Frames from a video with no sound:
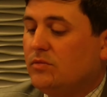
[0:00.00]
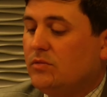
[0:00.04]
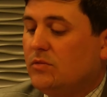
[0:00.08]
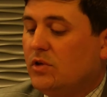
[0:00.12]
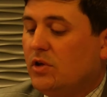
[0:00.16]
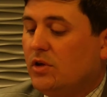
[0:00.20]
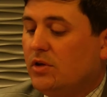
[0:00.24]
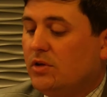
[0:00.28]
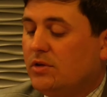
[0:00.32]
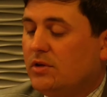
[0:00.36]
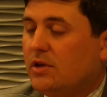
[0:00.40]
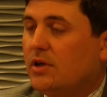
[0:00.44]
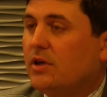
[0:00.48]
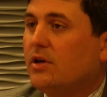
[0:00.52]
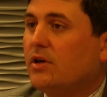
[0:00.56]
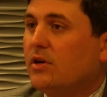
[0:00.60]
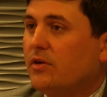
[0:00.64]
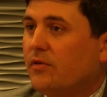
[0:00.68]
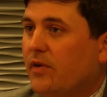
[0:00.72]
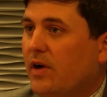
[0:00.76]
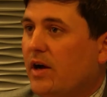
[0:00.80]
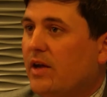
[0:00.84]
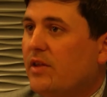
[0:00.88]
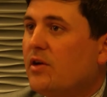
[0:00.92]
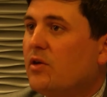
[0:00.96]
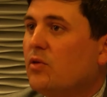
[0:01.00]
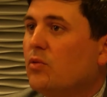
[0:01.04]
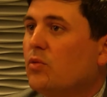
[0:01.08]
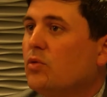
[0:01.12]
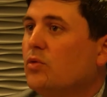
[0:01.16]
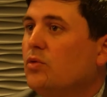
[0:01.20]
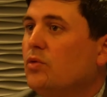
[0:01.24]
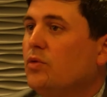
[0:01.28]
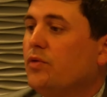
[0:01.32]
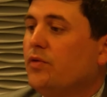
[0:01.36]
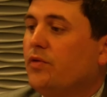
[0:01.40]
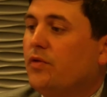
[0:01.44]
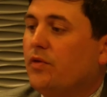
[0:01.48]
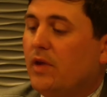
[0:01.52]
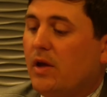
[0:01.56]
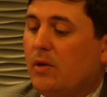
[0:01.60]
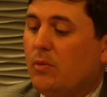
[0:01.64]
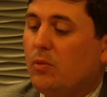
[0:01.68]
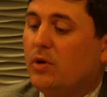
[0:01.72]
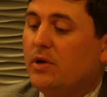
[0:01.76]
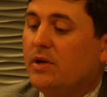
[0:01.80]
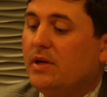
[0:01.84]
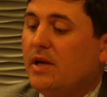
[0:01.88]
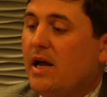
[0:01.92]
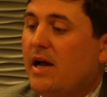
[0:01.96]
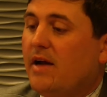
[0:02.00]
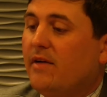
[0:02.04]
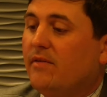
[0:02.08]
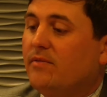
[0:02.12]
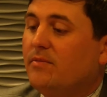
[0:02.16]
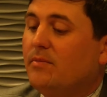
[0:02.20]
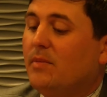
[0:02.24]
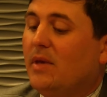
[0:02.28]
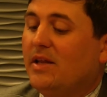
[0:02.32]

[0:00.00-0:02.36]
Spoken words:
to clarify their rules. They wouldn't have,